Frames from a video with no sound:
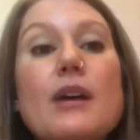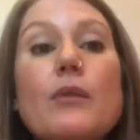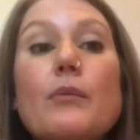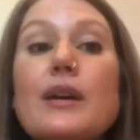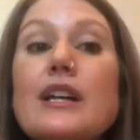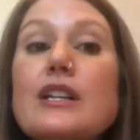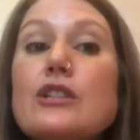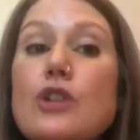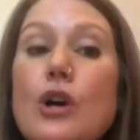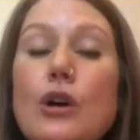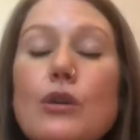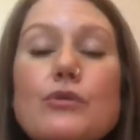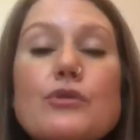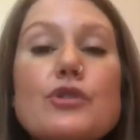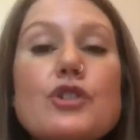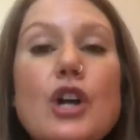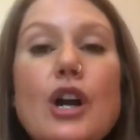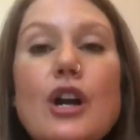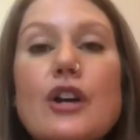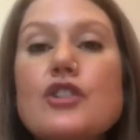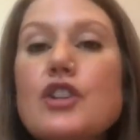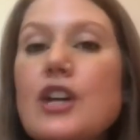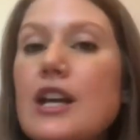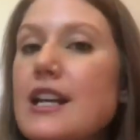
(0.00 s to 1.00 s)
is that we
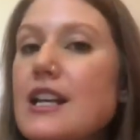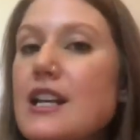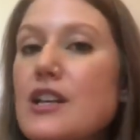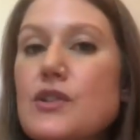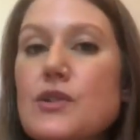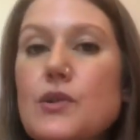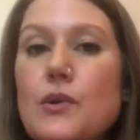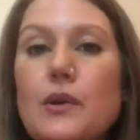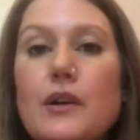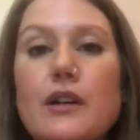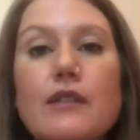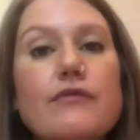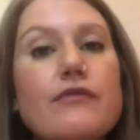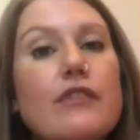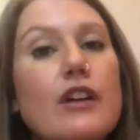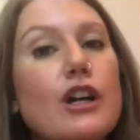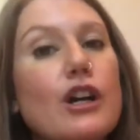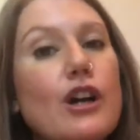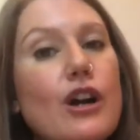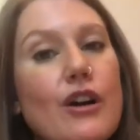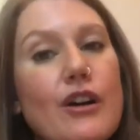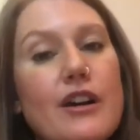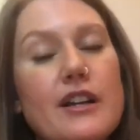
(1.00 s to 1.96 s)
don't charge any sort of